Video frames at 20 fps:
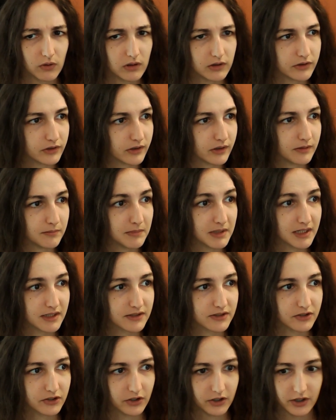golden
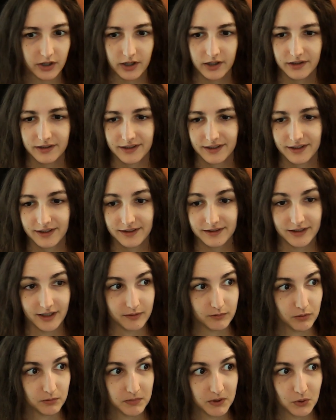mixer.
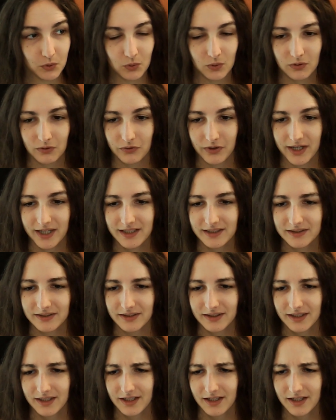That would be cool, right?